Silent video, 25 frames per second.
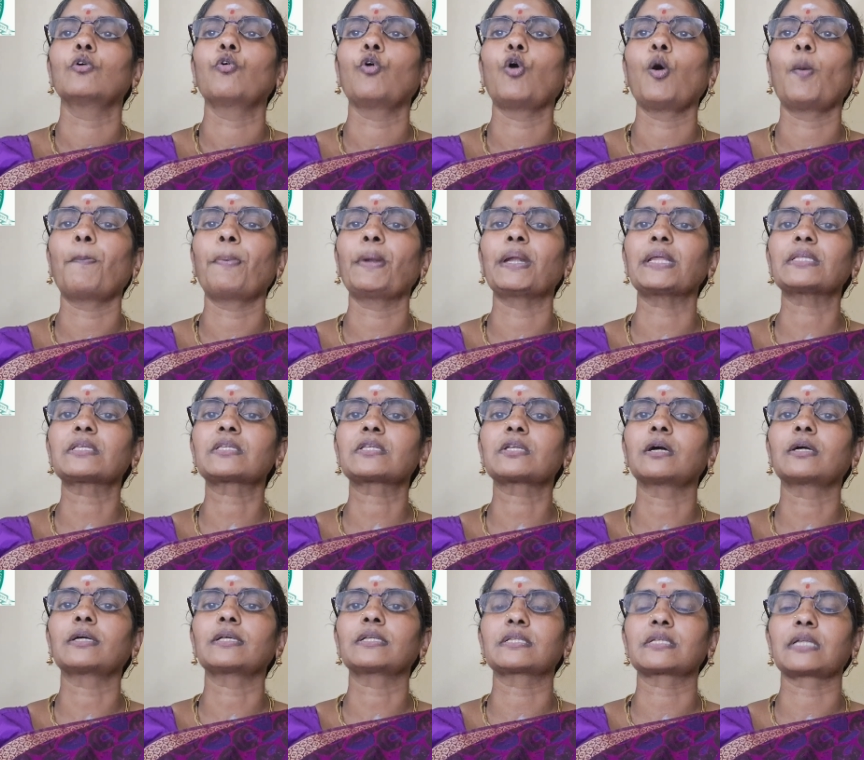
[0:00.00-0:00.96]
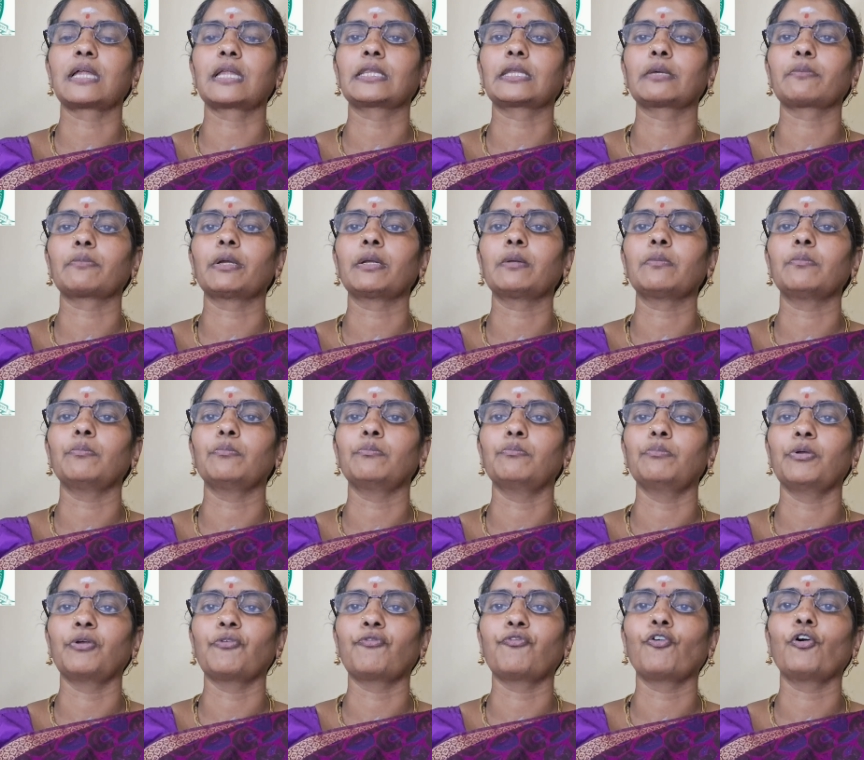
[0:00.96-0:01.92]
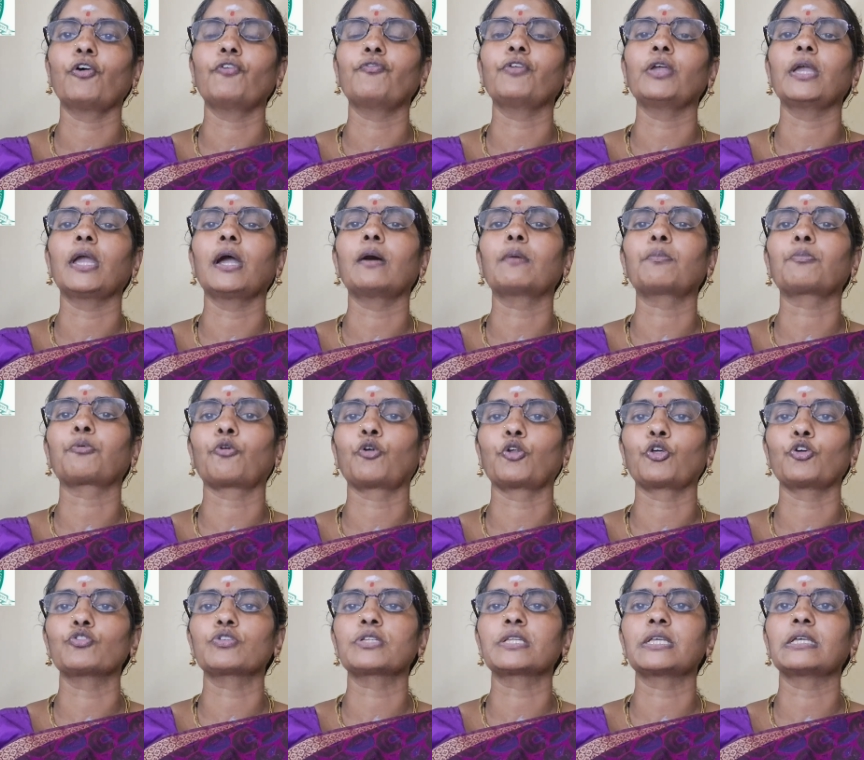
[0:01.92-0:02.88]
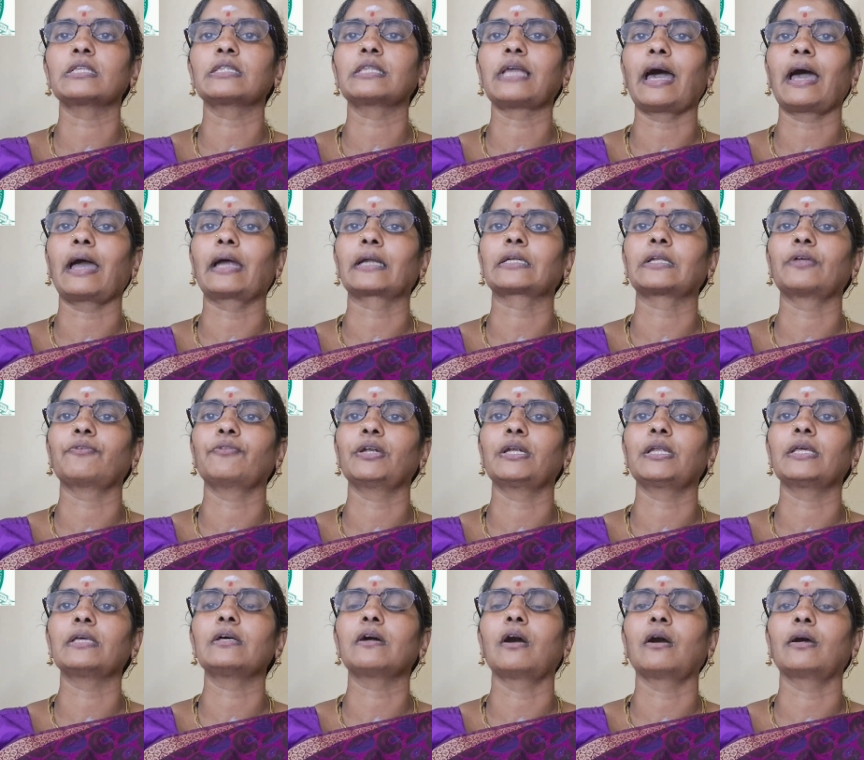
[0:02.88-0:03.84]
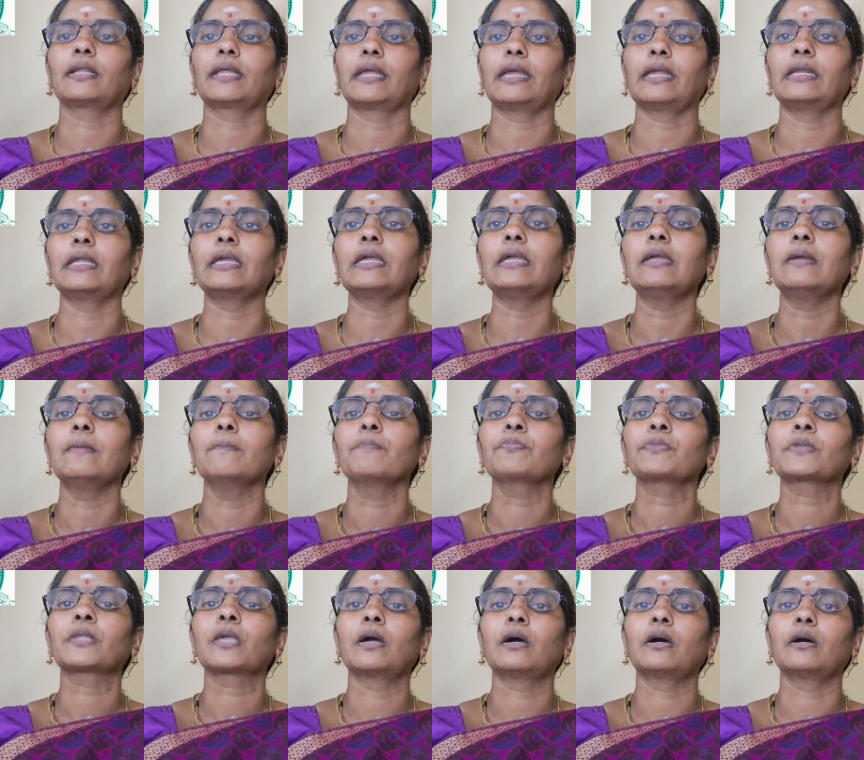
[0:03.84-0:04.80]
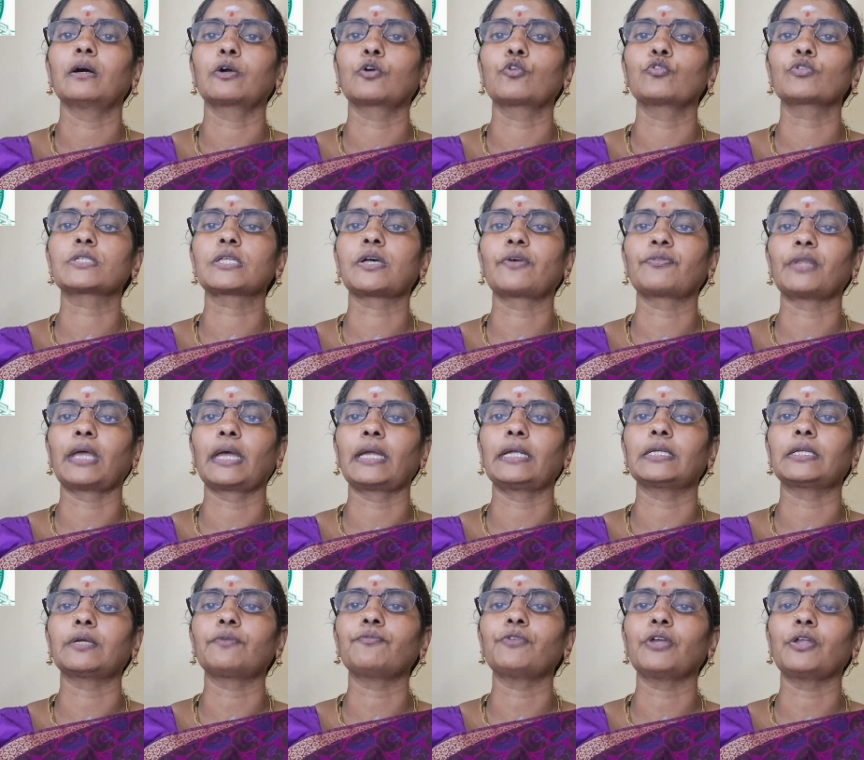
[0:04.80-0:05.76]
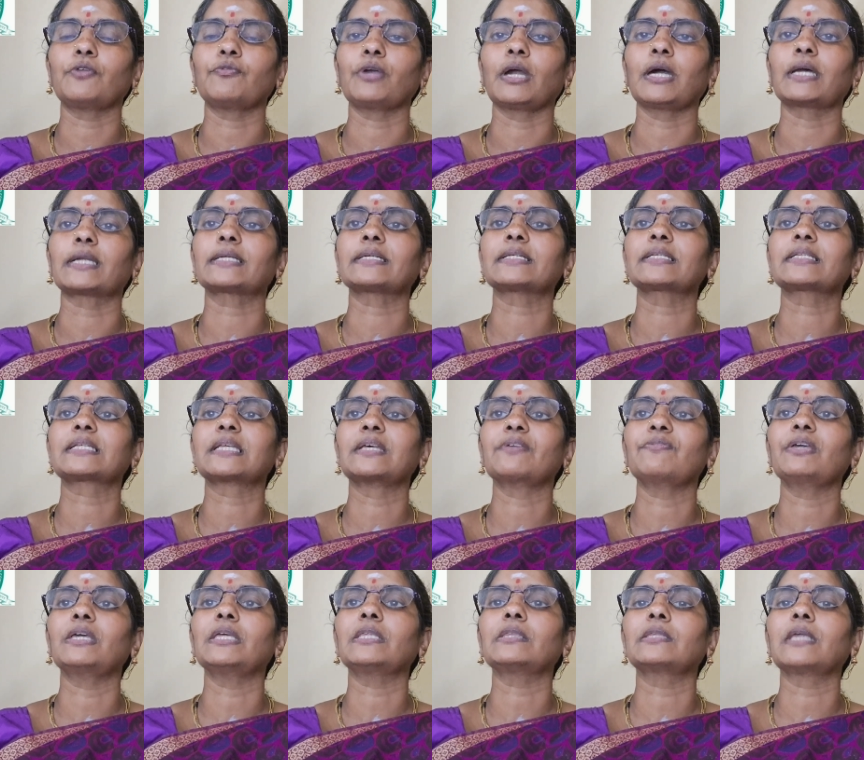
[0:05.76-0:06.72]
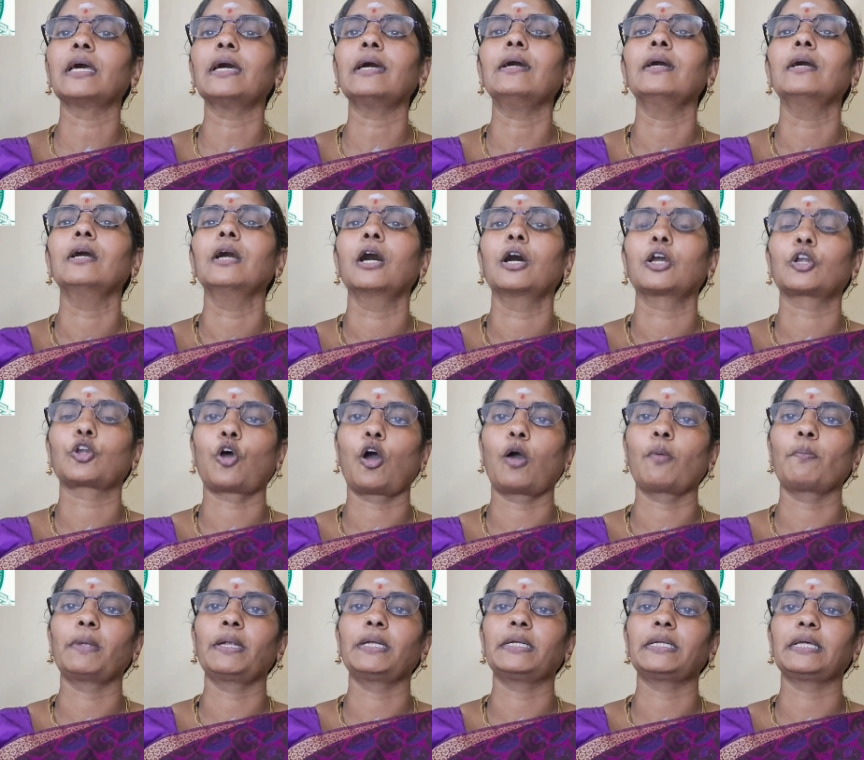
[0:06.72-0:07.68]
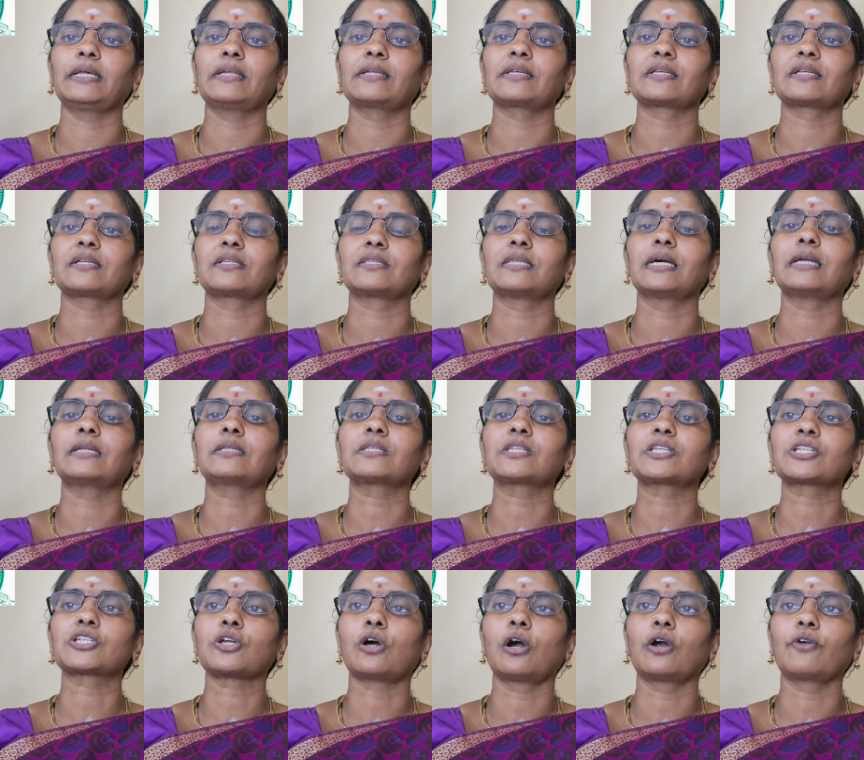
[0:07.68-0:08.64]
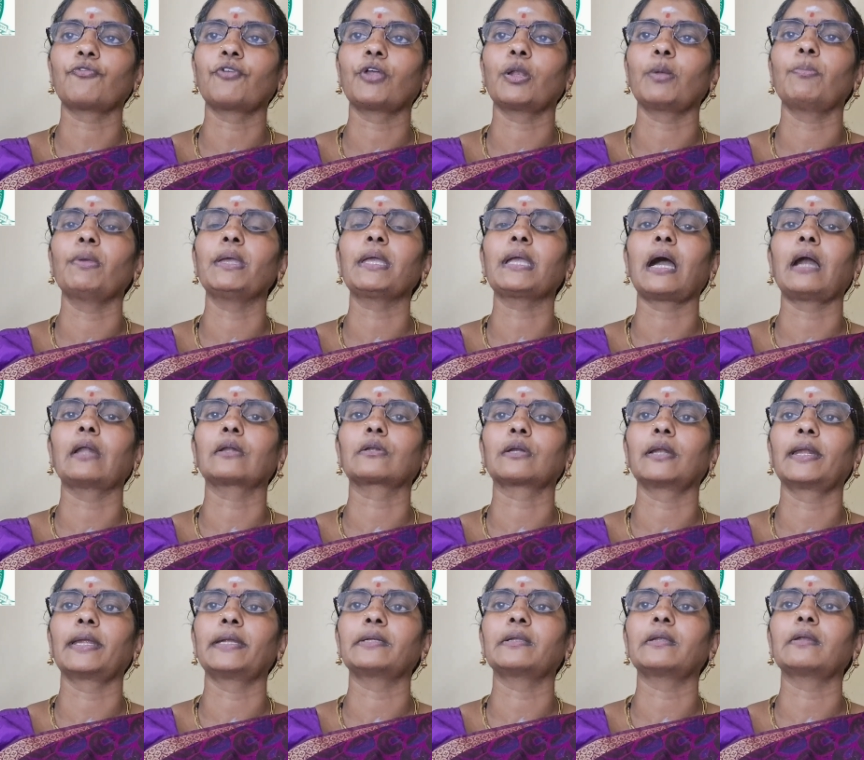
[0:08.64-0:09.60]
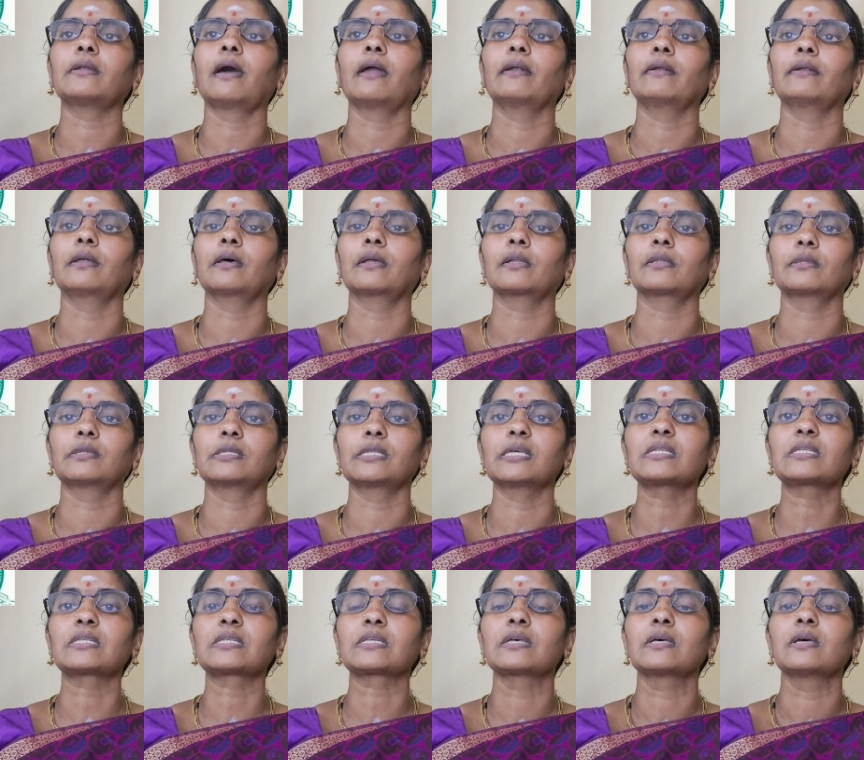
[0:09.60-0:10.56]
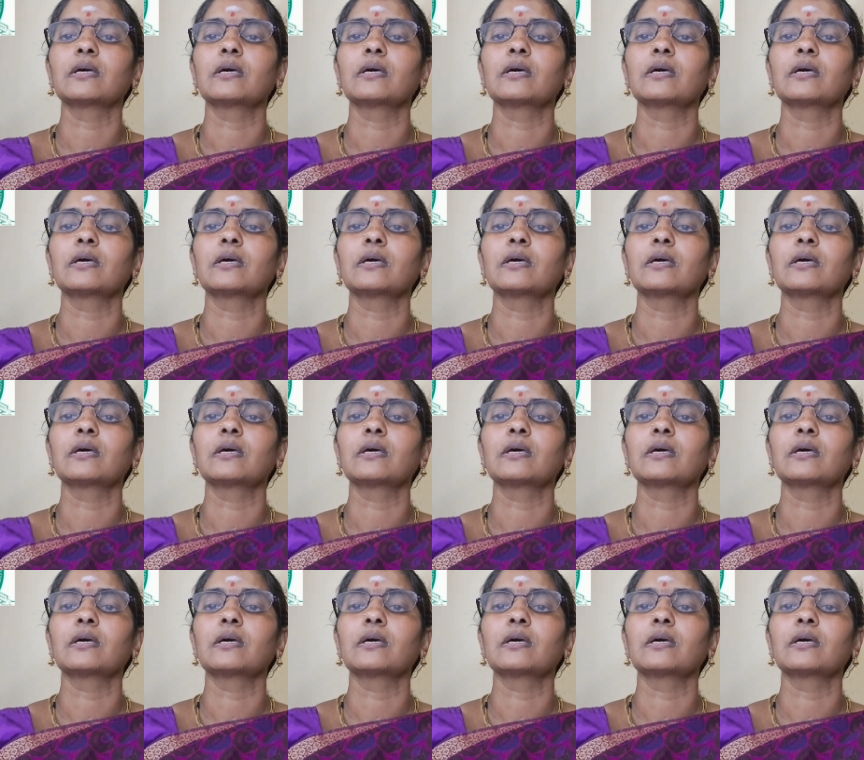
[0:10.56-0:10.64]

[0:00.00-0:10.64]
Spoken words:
Opening stock is nothing but before we are producing the activity or any goods of the item when we are receiving the raw material, that stock will be calculated under this